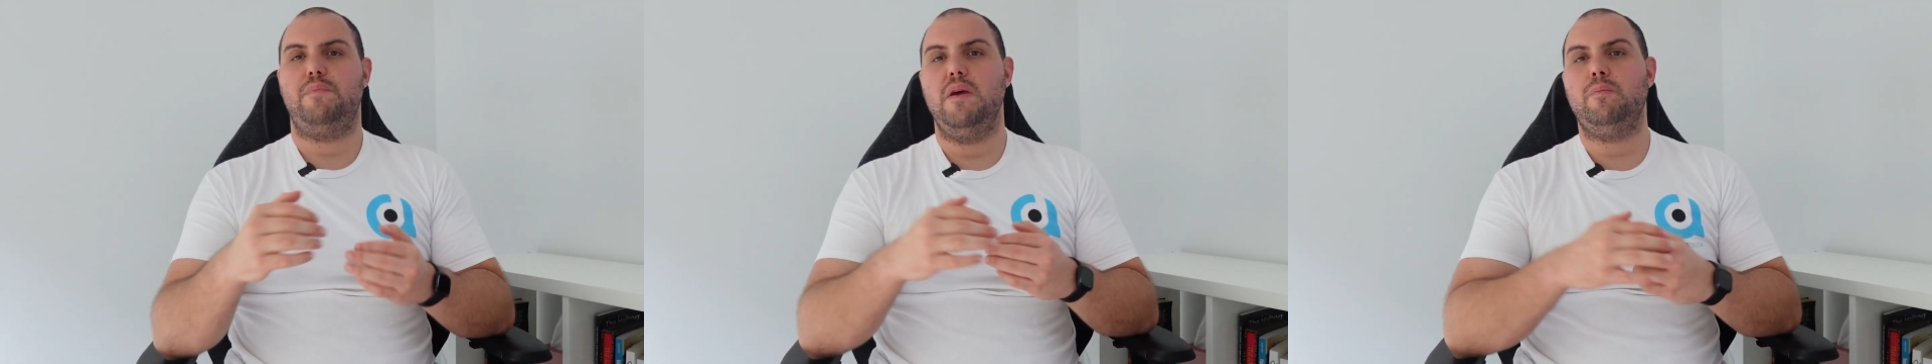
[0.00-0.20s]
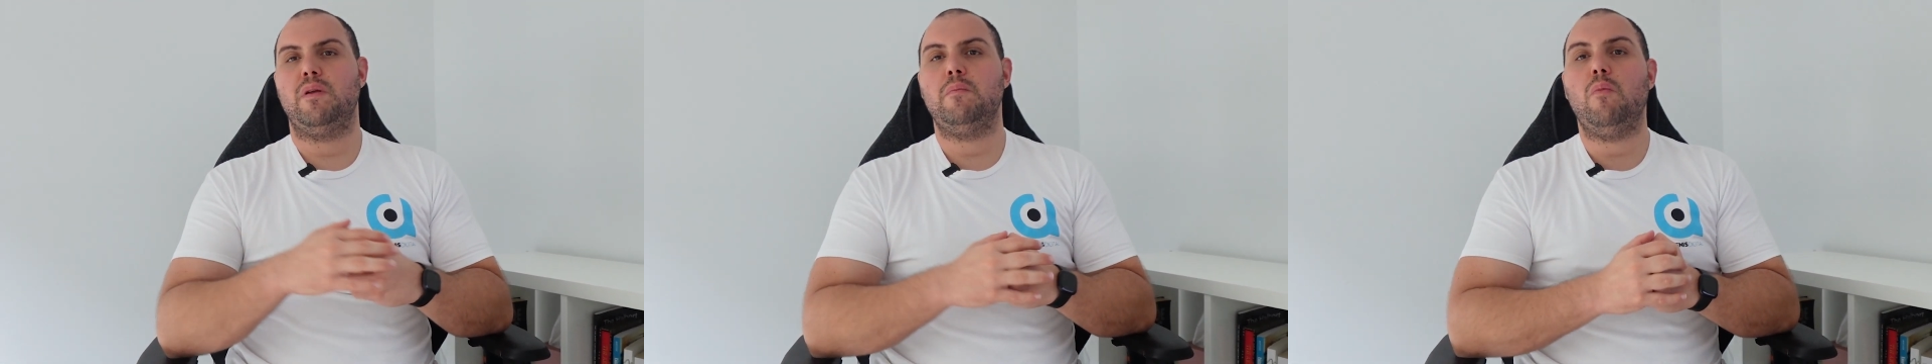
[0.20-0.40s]

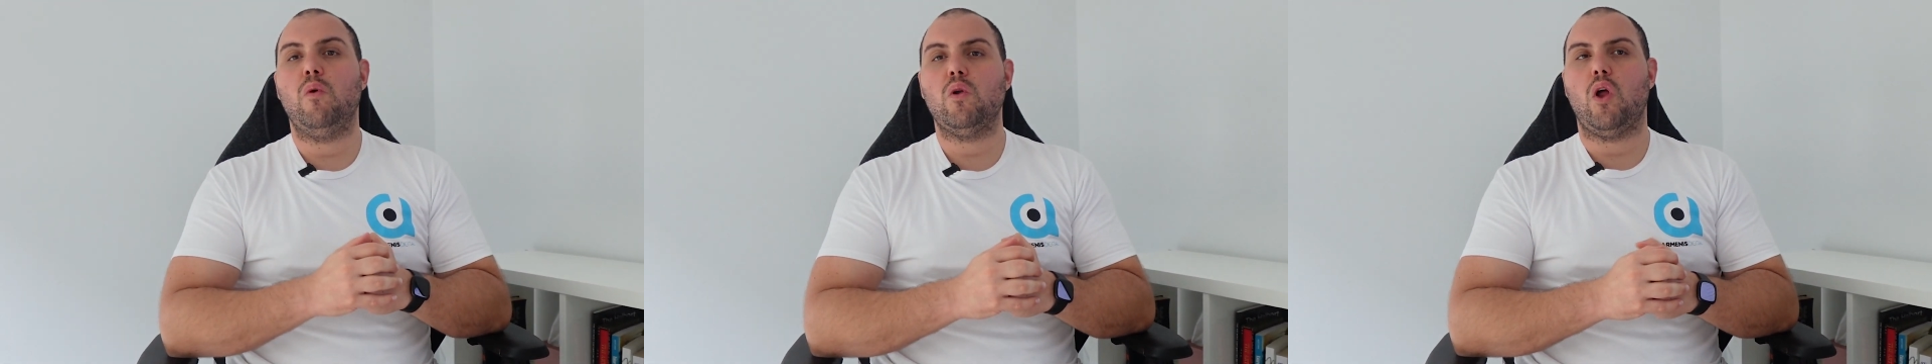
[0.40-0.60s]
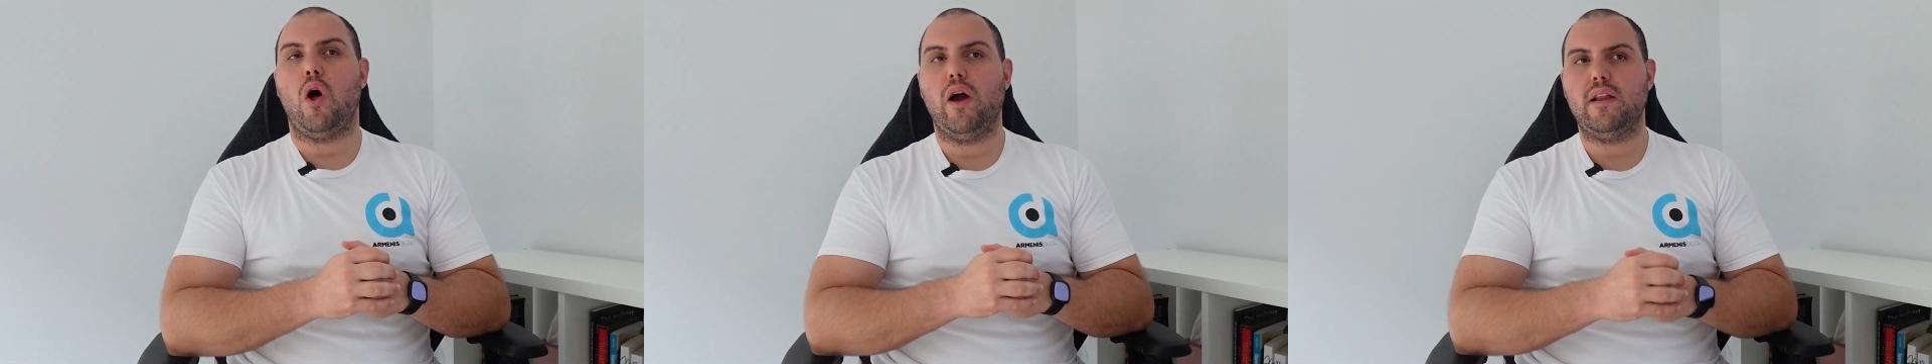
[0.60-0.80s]
people are
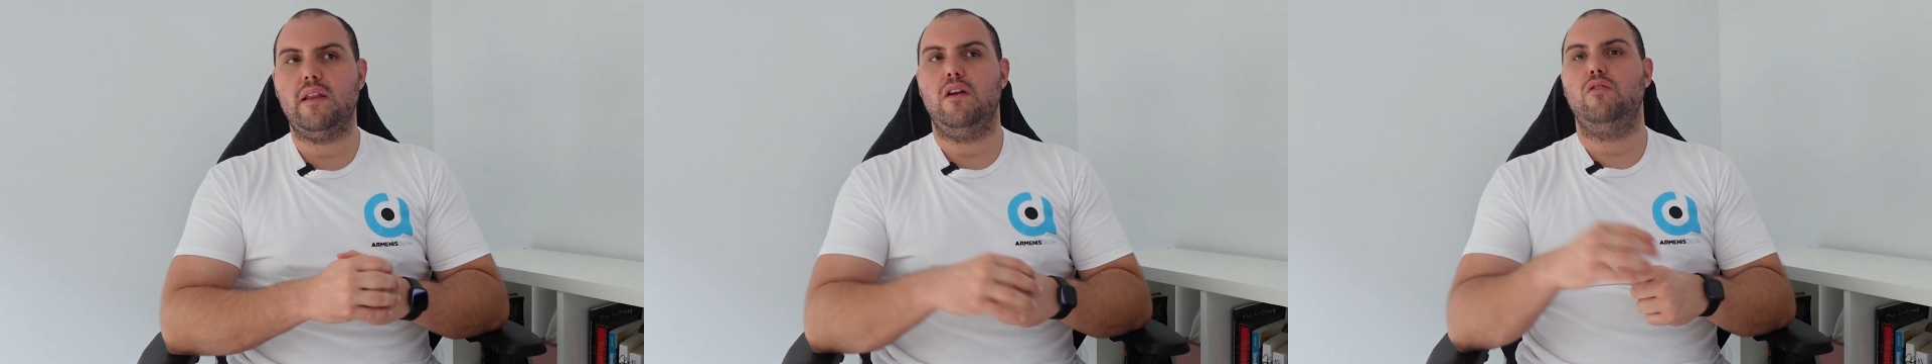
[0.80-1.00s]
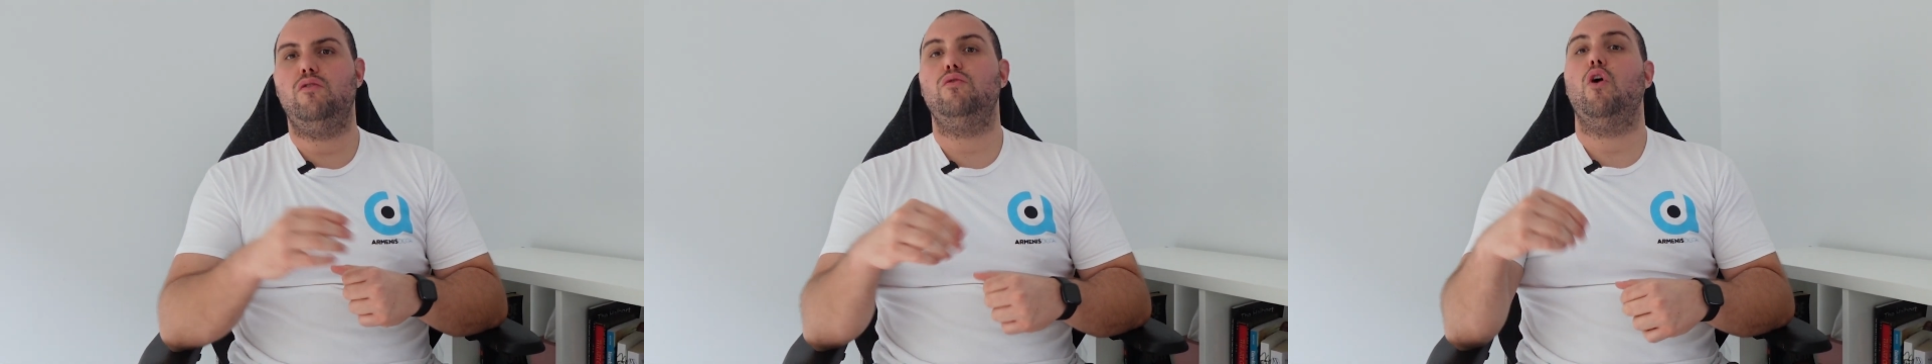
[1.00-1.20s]
more
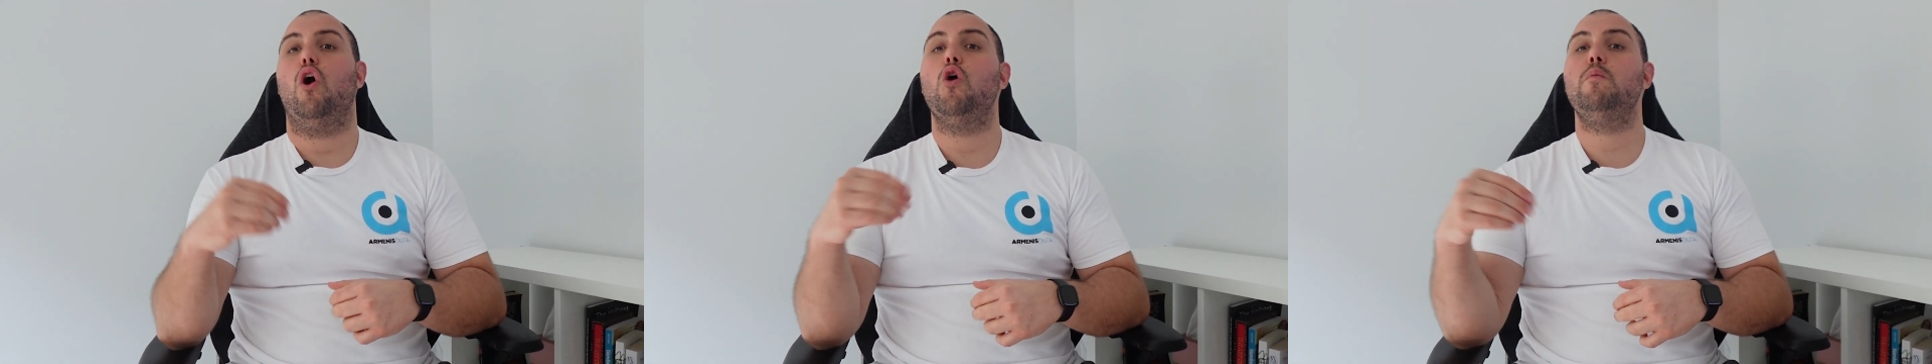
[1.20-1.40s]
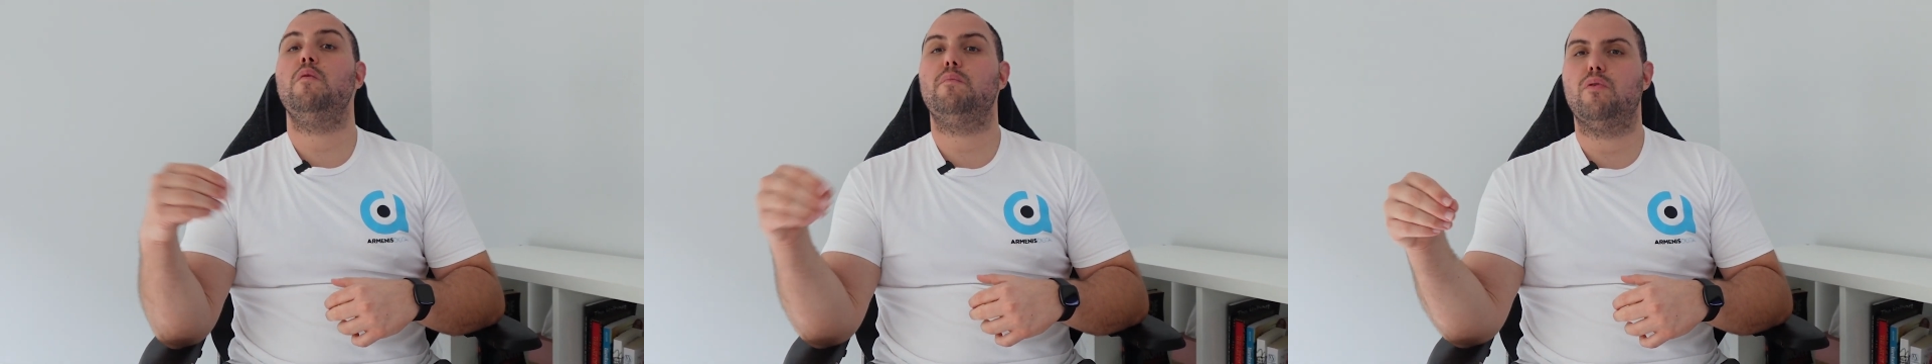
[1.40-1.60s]
likely to do
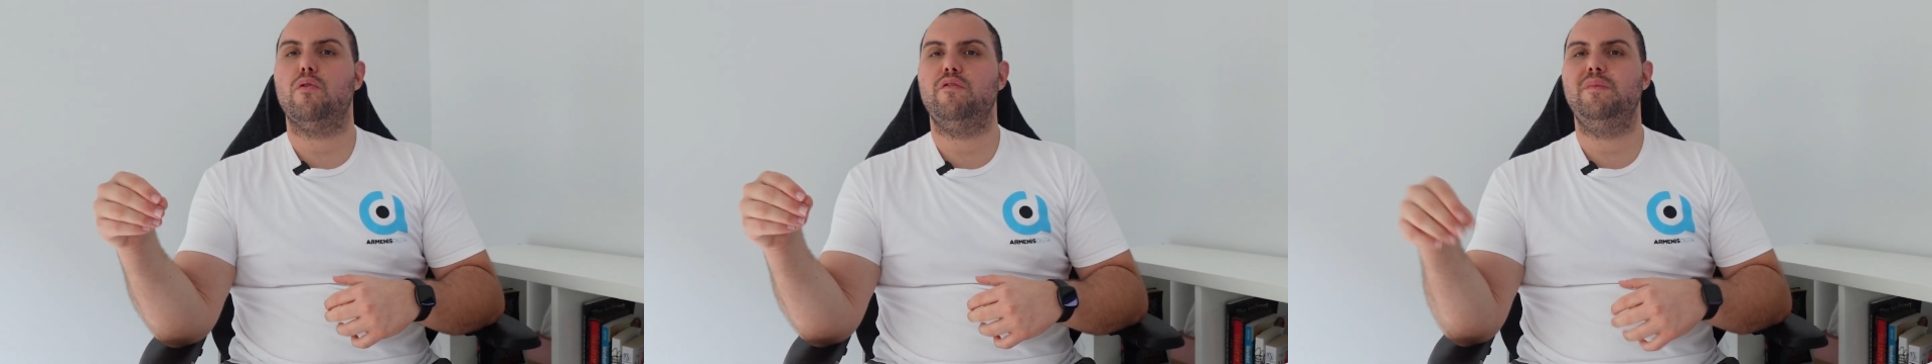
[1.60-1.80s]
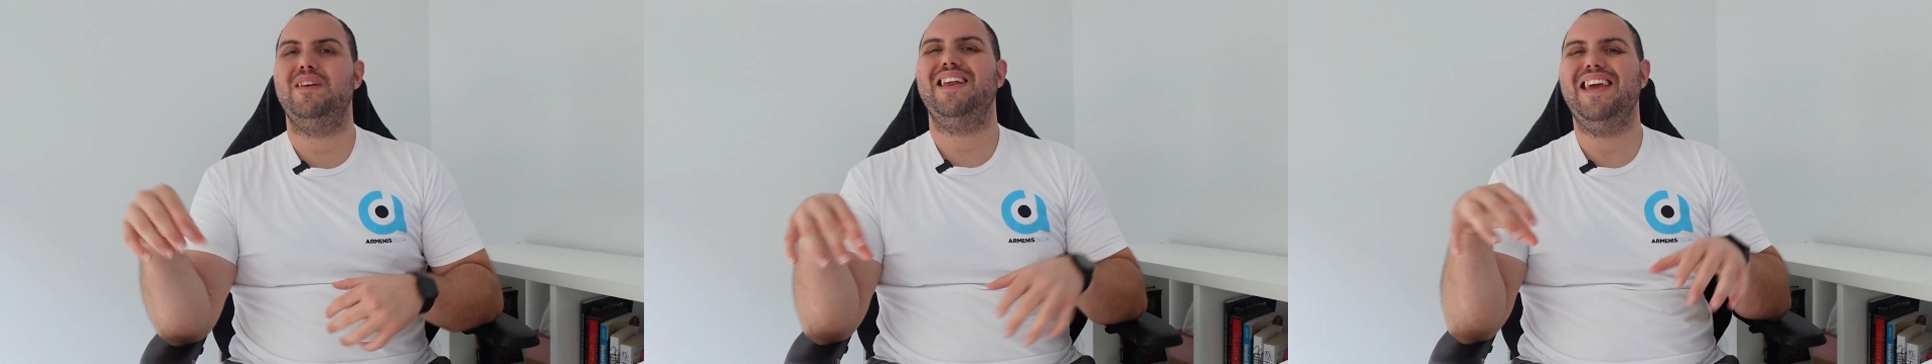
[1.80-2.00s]
home
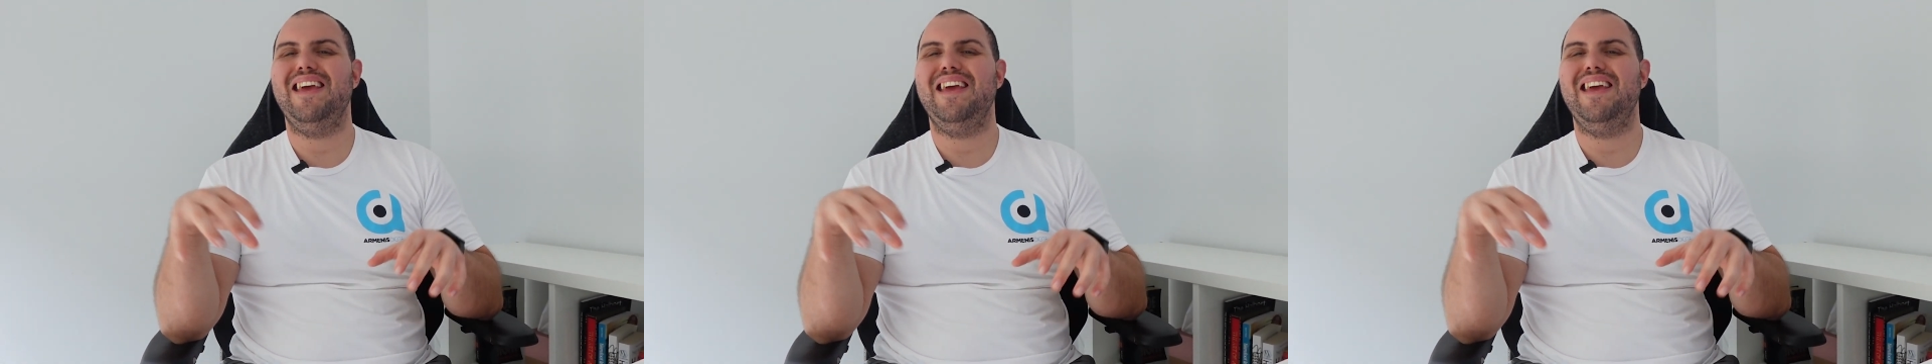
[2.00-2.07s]
improvement